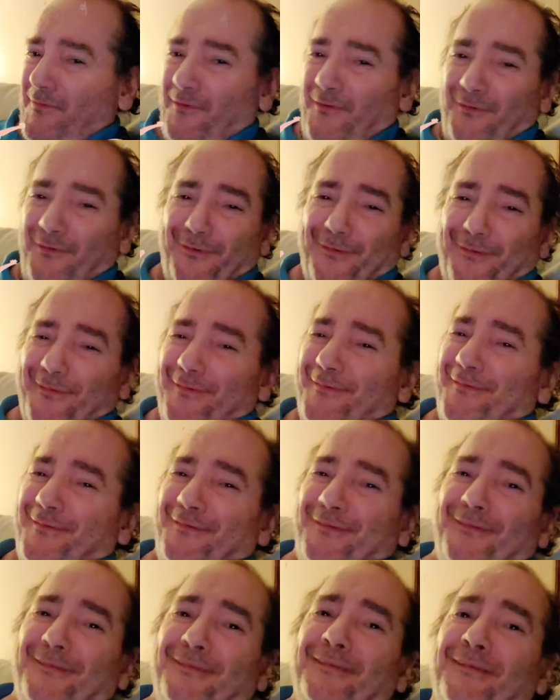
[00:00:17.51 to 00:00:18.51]
No.
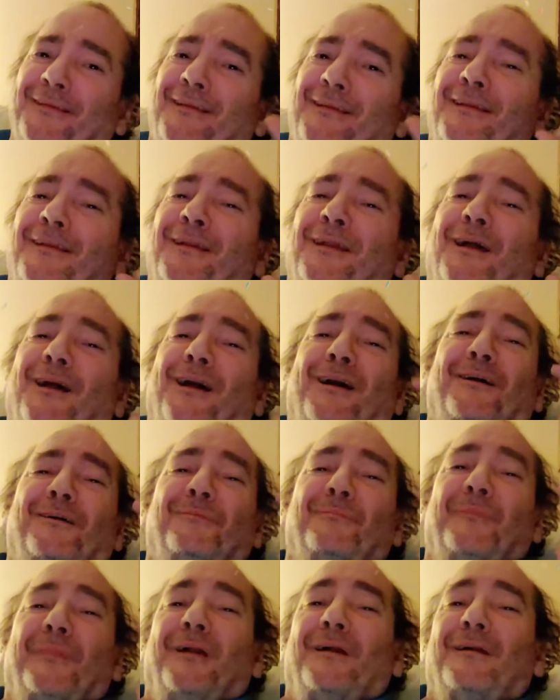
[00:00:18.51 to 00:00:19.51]

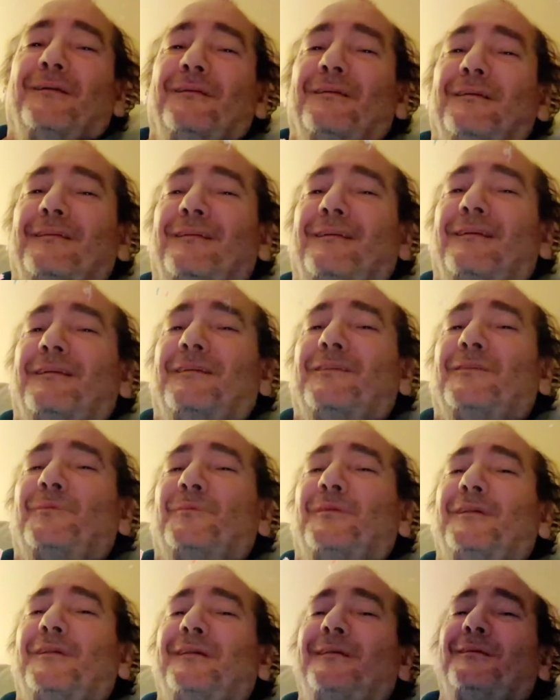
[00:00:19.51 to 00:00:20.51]
America is
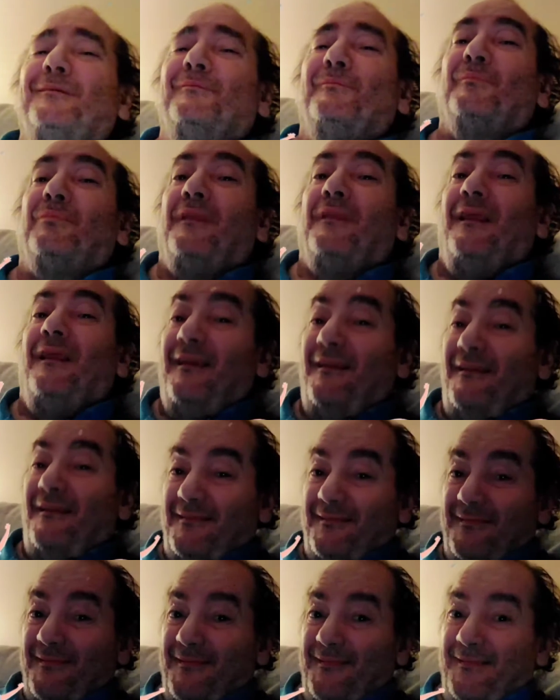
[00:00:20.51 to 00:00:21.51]
being
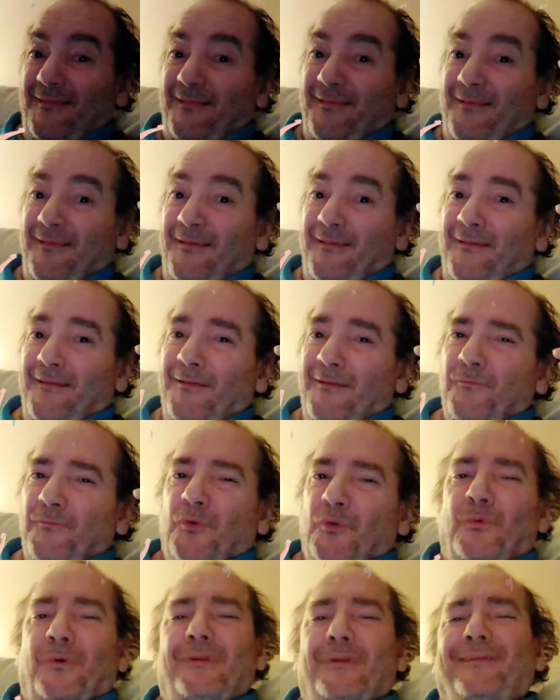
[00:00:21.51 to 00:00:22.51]
blessed.
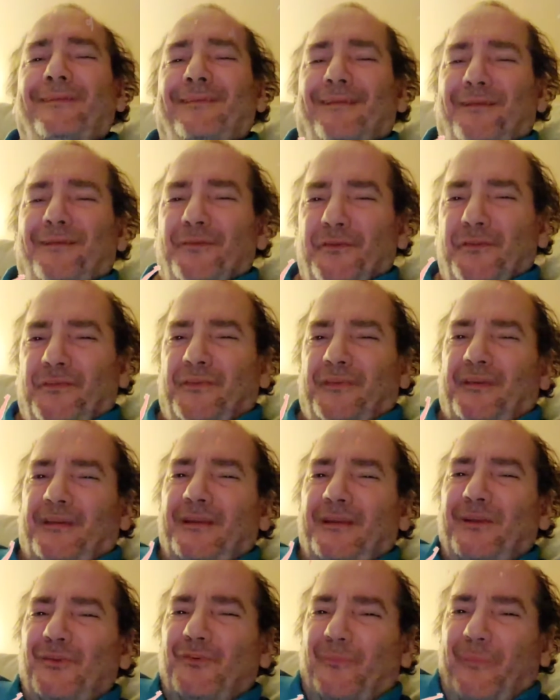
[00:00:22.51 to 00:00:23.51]
But what does under
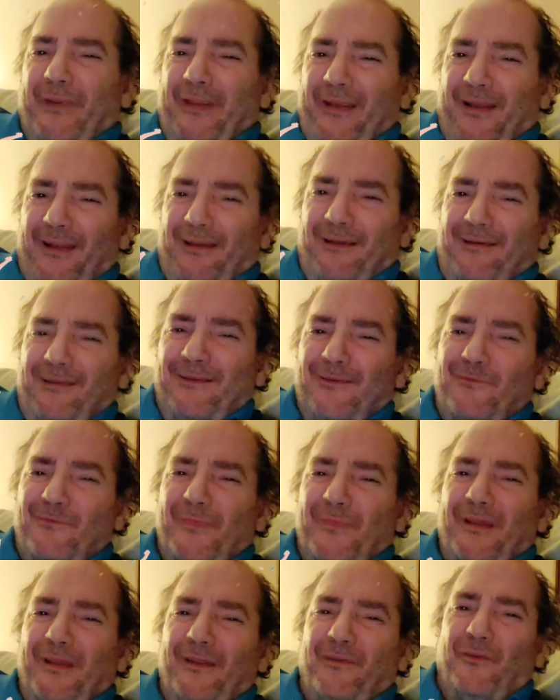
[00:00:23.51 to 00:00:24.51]
siege mean? Does it
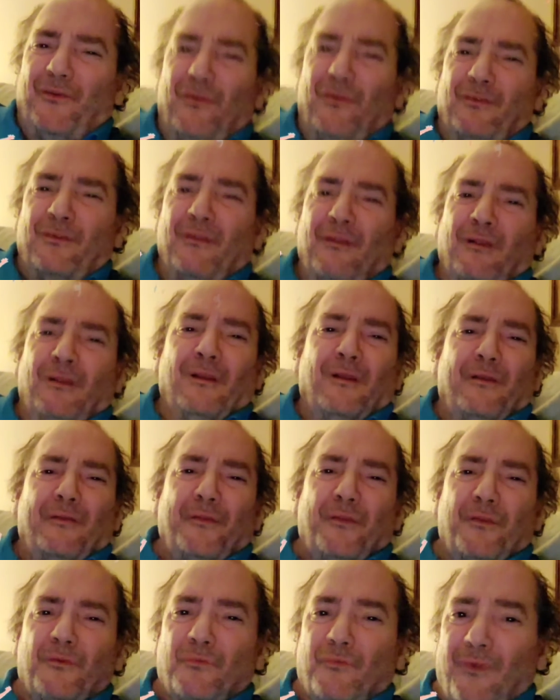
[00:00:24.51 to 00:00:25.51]
mean your
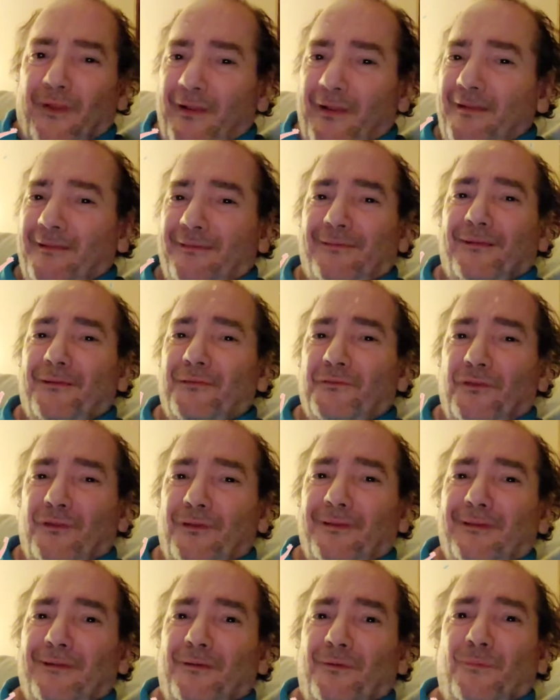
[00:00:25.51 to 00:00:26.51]
rights are
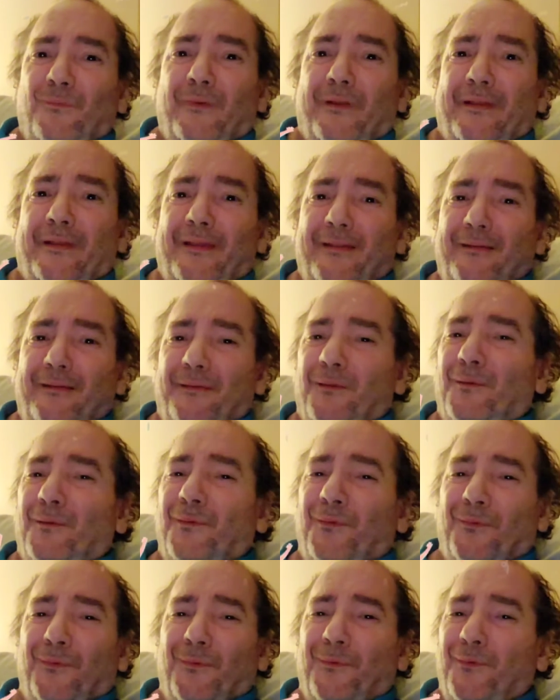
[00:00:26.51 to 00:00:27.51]
taken away?
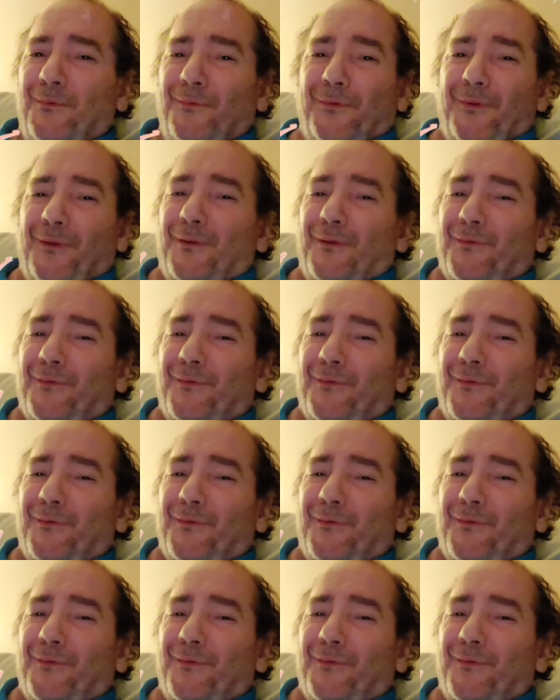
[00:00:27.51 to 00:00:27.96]
No.